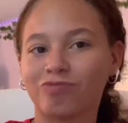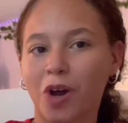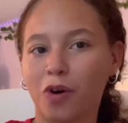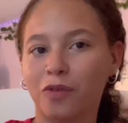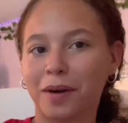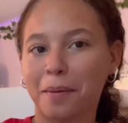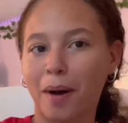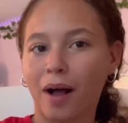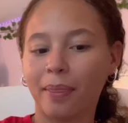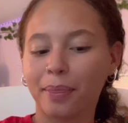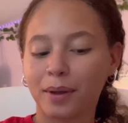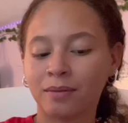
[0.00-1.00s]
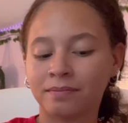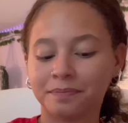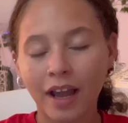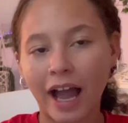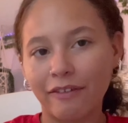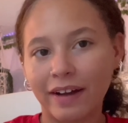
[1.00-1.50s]
over a month.
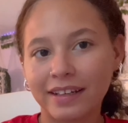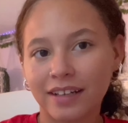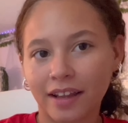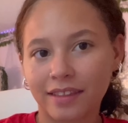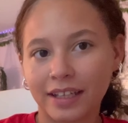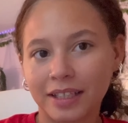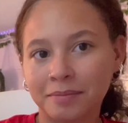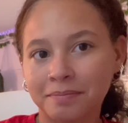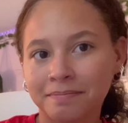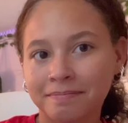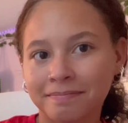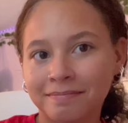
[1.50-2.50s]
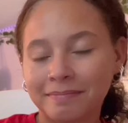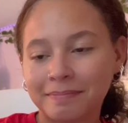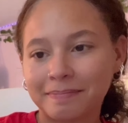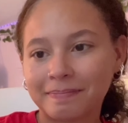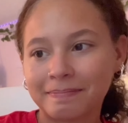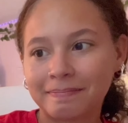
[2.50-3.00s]
I've had nothing
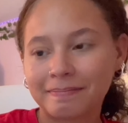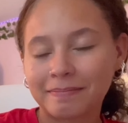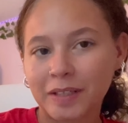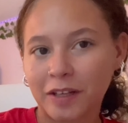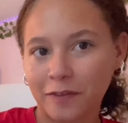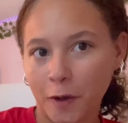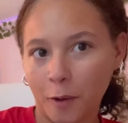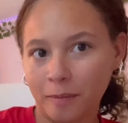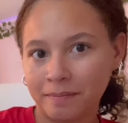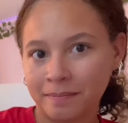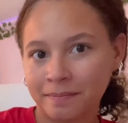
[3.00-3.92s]
to film